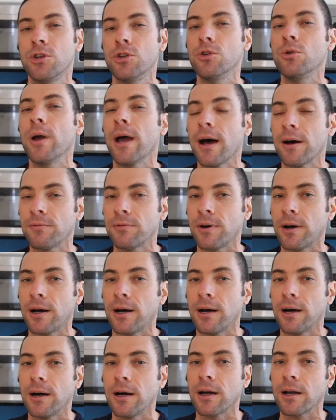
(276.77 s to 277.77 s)
do have
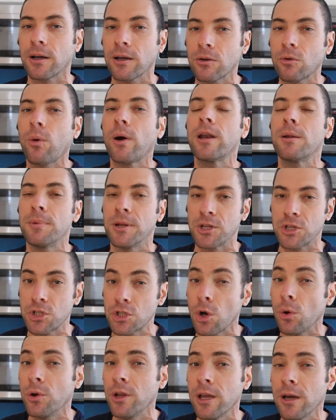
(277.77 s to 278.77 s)
quite a bit of
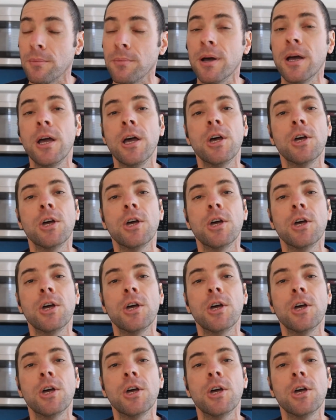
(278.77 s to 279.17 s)
sodium,